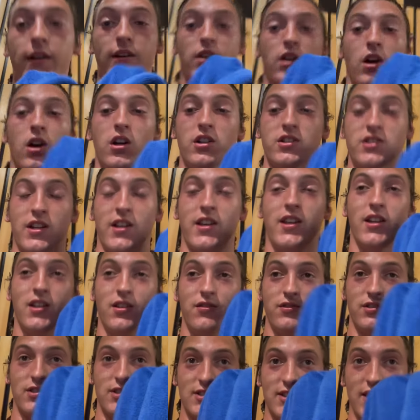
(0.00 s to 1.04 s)
Gosh, I can't
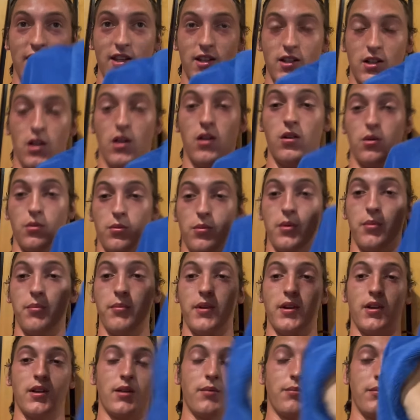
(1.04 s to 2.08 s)
even stand up. It
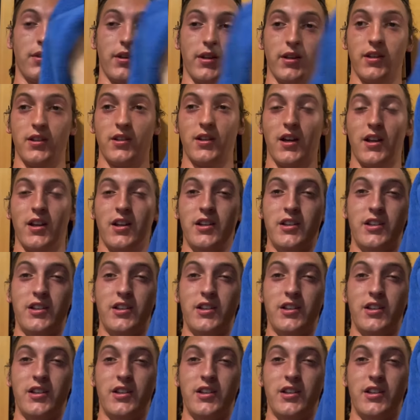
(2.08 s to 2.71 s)
makes me like kind of